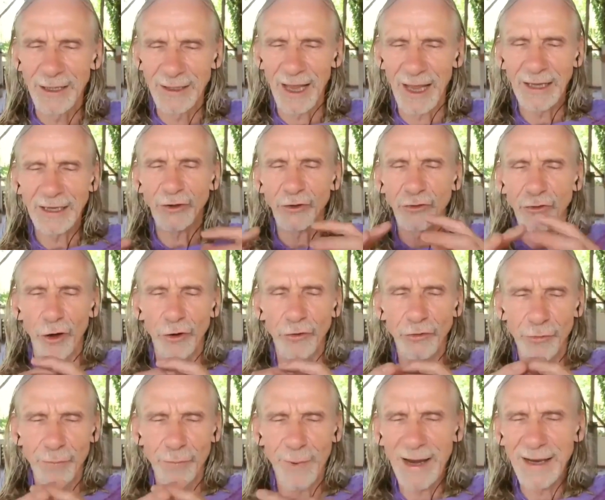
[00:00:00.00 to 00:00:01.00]
That
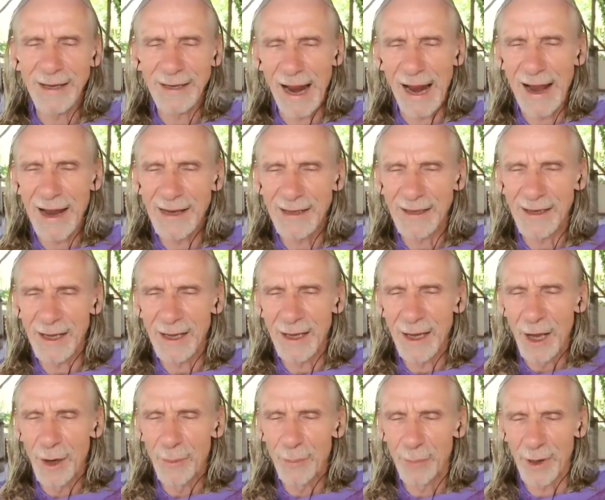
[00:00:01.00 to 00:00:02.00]
judgmentality